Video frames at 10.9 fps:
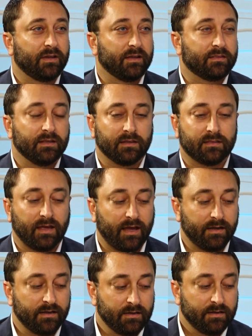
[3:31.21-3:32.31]
I think
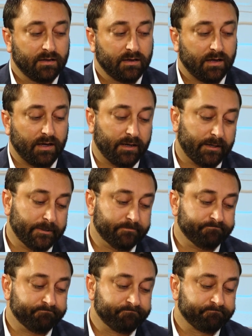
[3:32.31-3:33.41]
that you